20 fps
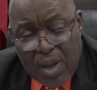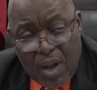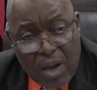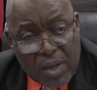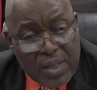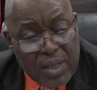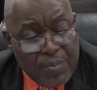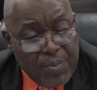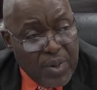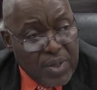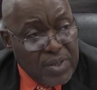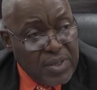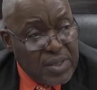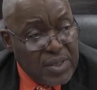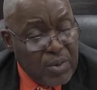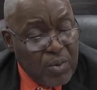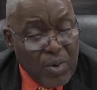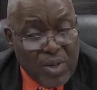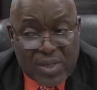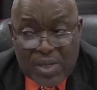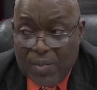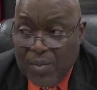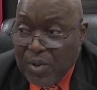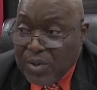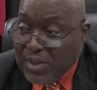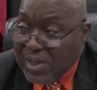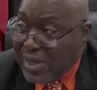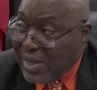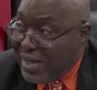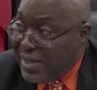occupancy was
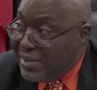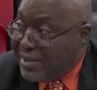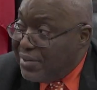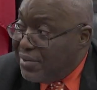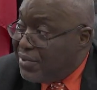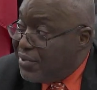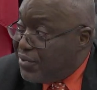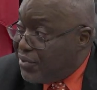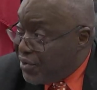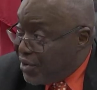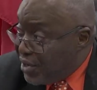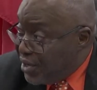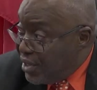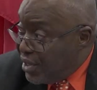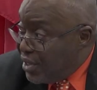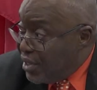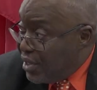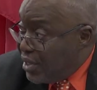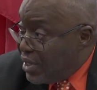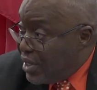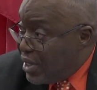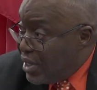about 83%